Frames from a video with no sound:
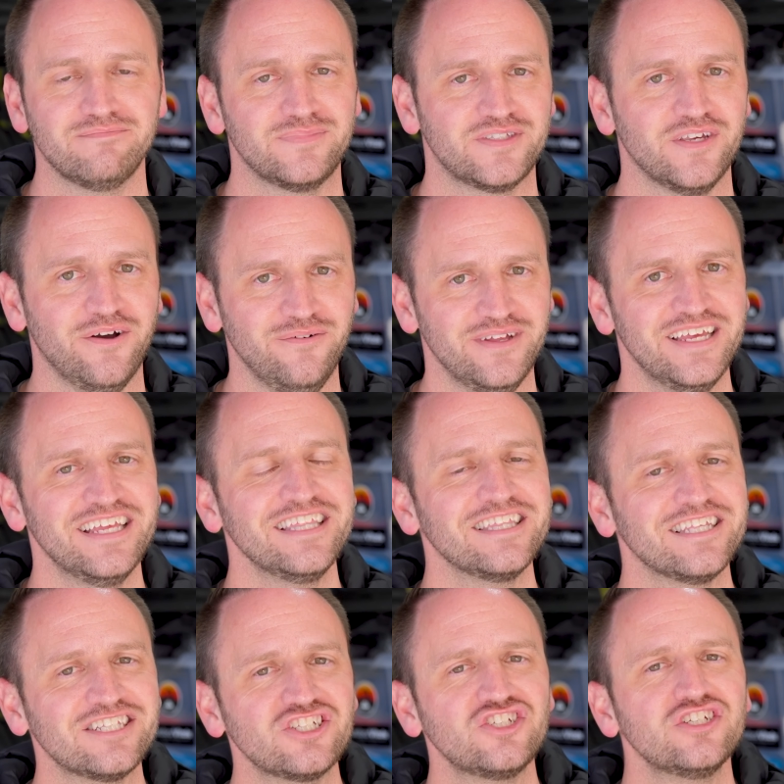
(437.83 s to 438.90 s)
So
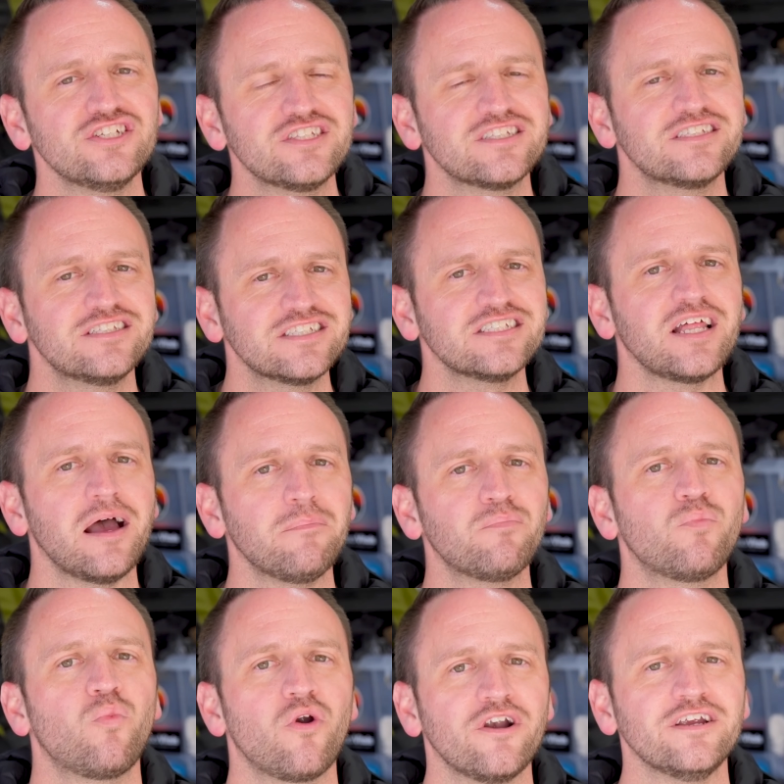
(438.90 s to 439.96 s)
let's just stop
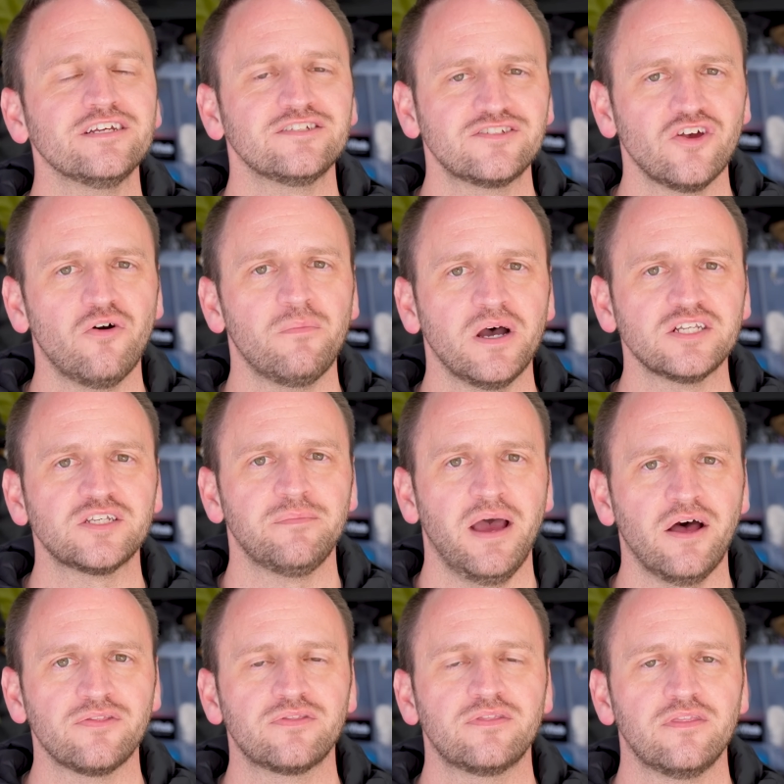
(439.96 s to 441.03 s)
worrying so much
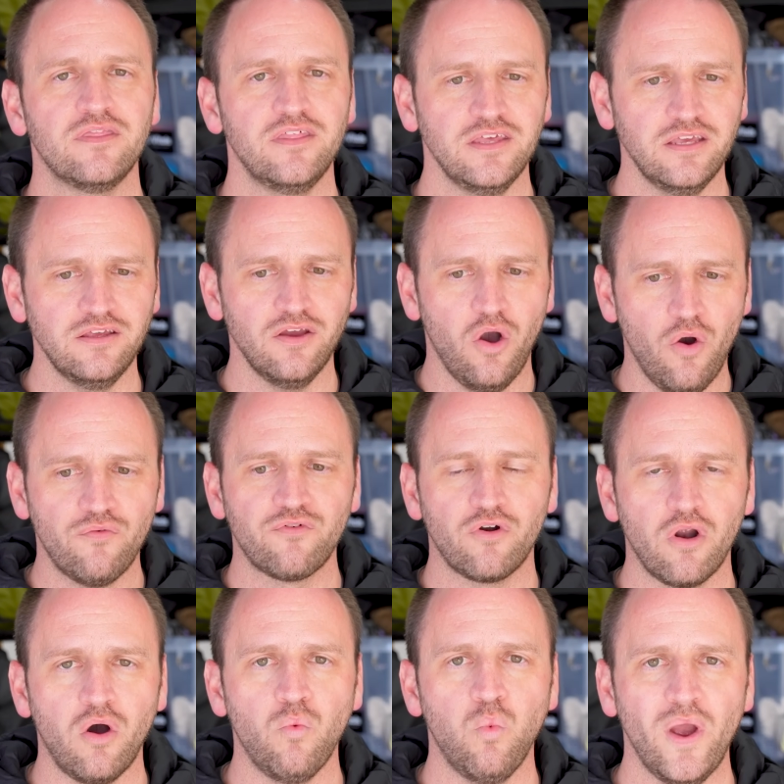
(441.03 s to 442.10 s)
about the
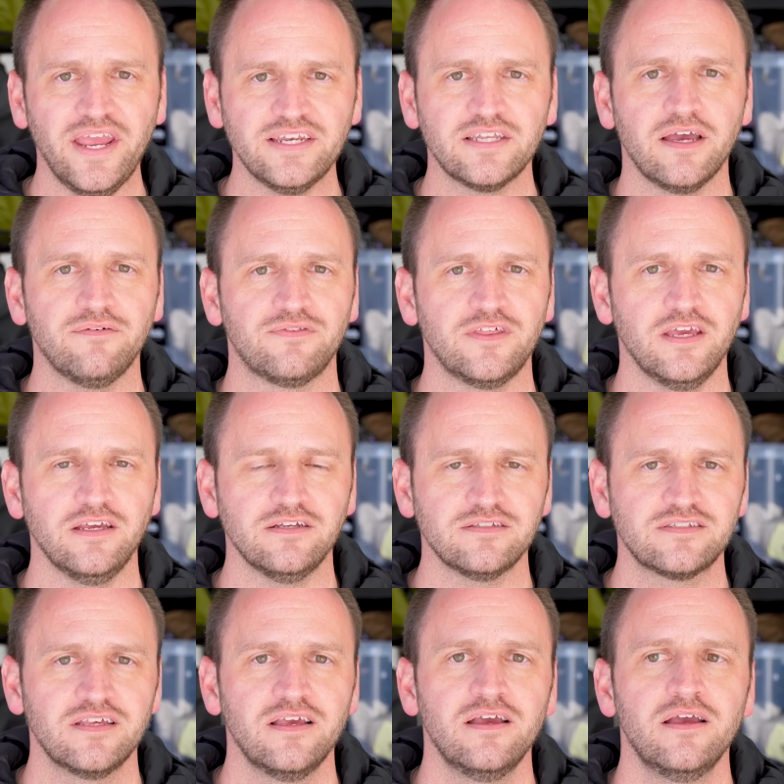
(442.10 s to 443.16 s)
overall weight of
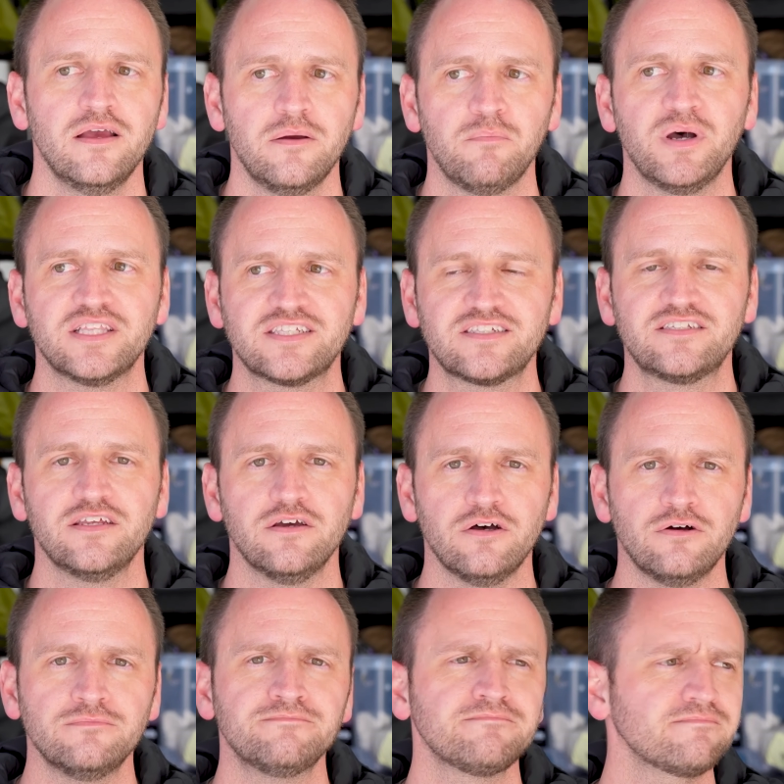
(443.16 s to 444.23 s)
things, but
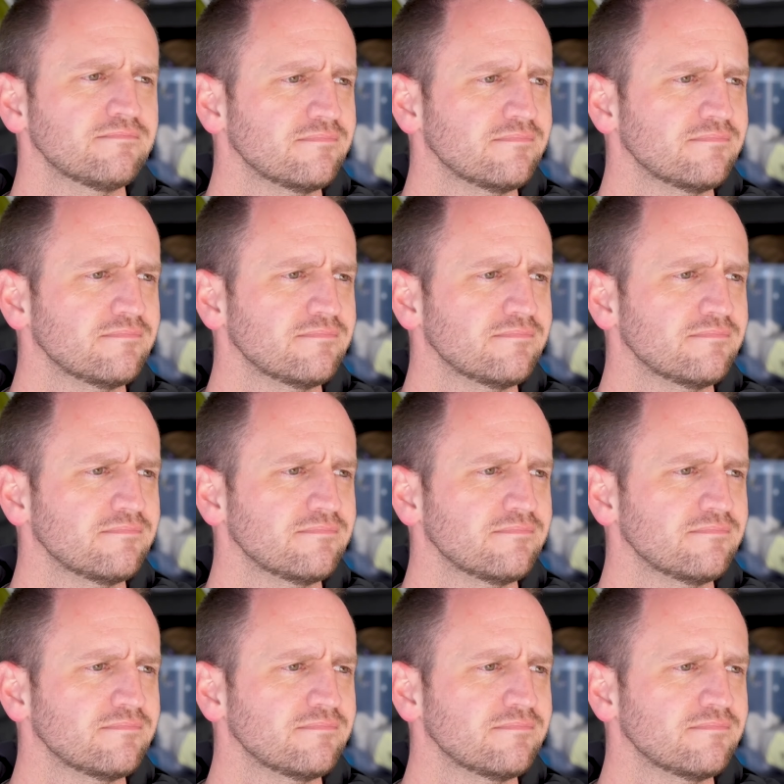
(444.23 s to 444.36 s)
still